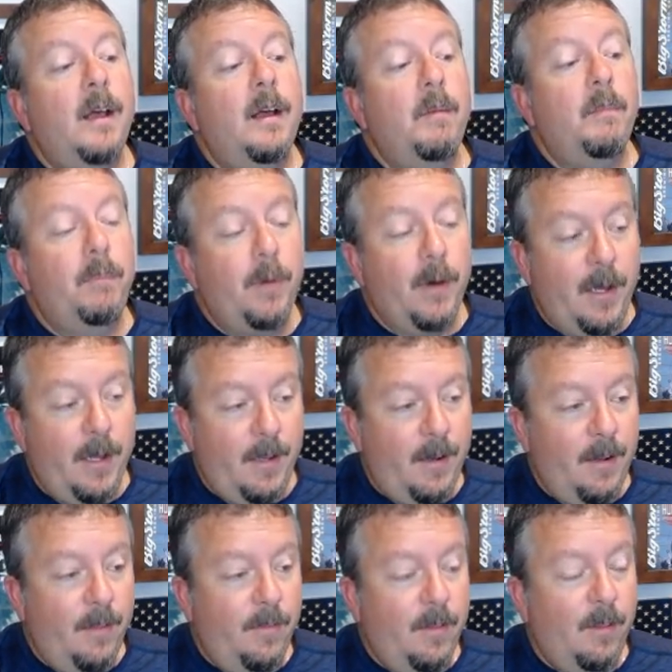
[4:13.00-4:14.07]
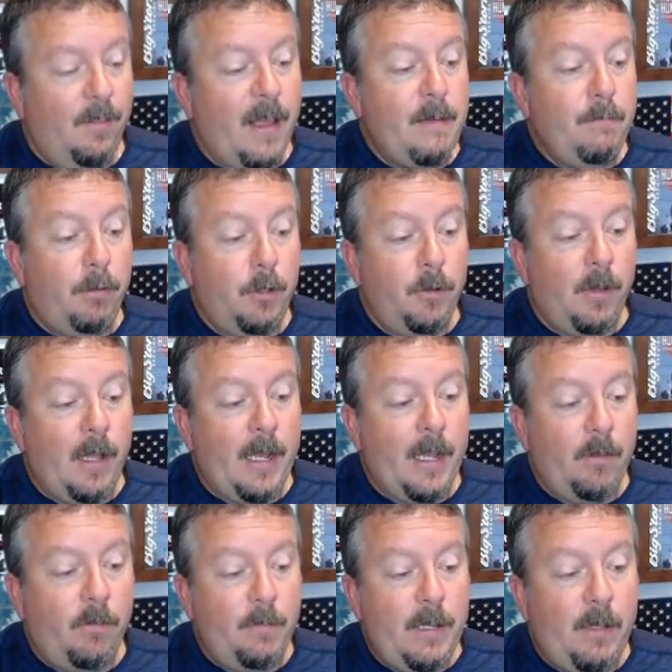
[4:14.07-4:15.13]
But the light blue
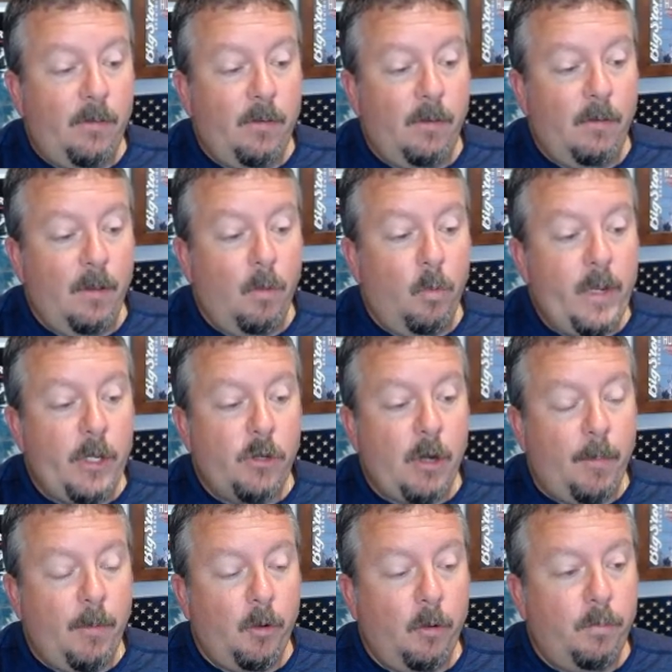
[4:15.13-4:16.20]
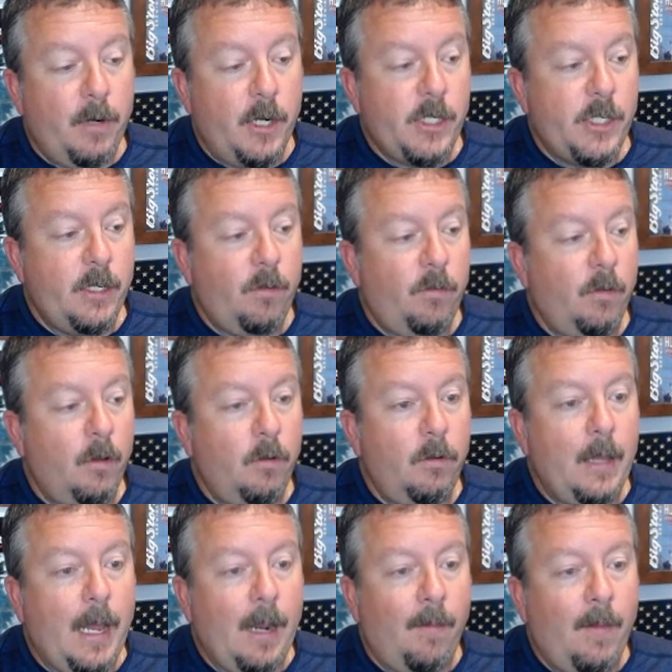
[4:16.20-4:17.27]
lines means a weak tropical depression, so
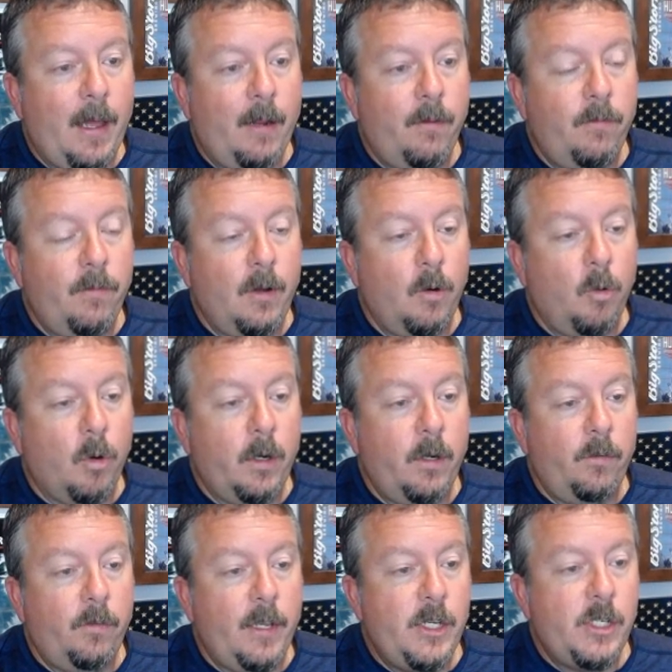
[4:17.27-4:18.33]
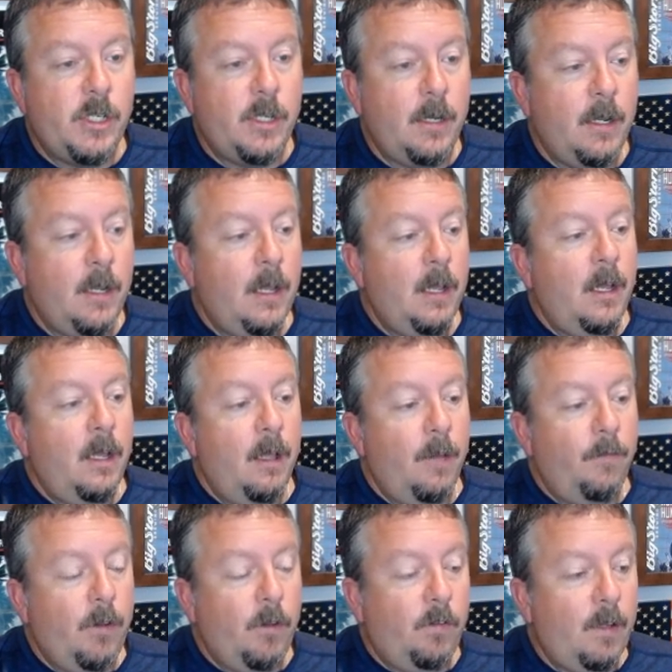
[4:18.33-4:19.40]
not a lot of organization
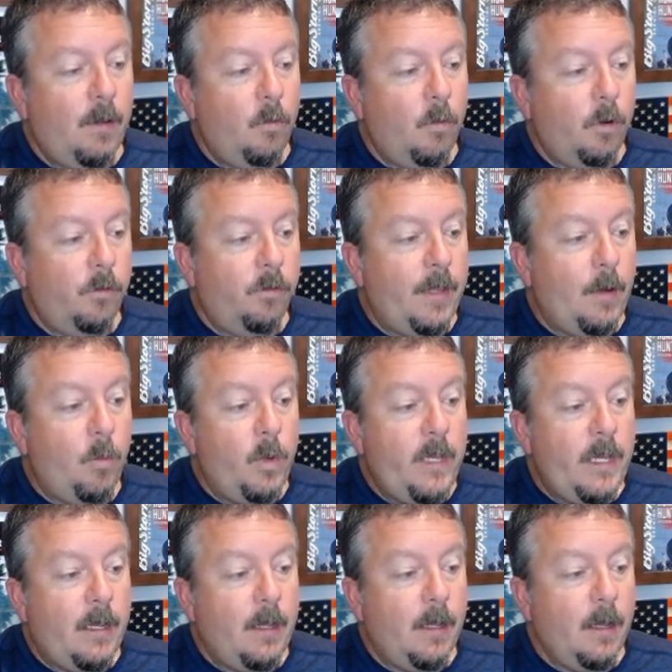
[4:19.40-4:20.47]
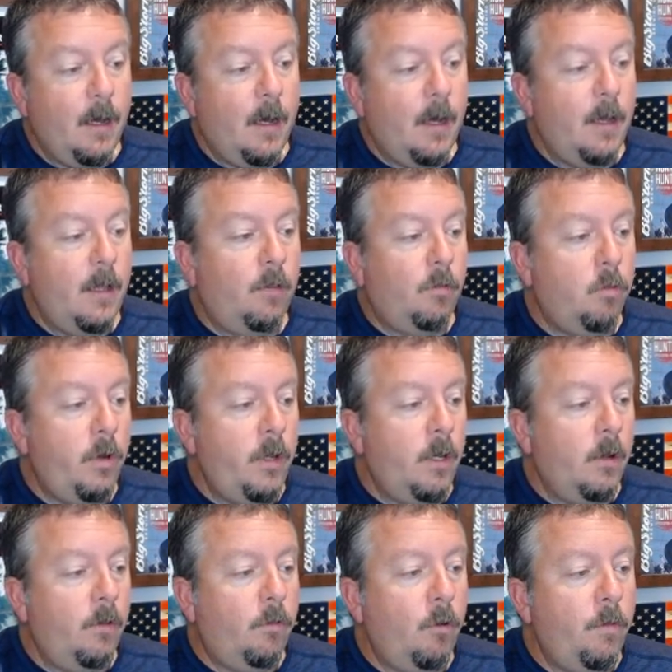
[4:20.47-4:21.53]
if this thing were to stay weak. It's where, you
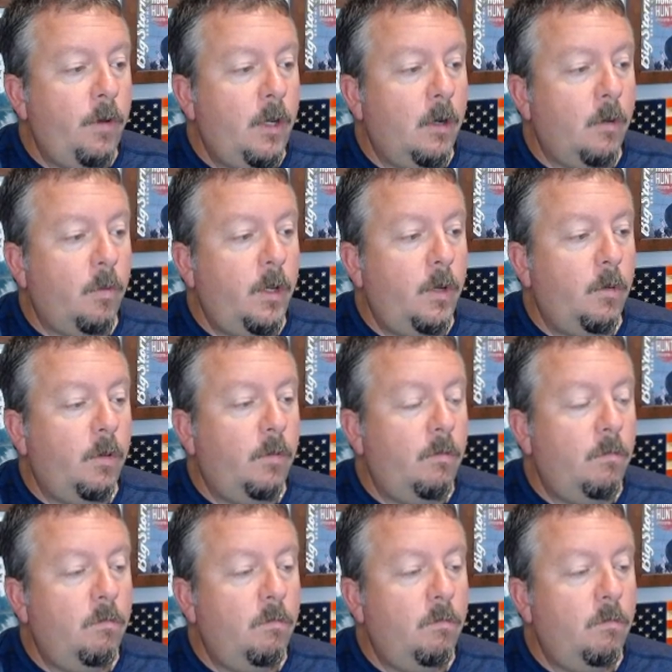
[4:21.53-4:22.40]
know, it's over here where you would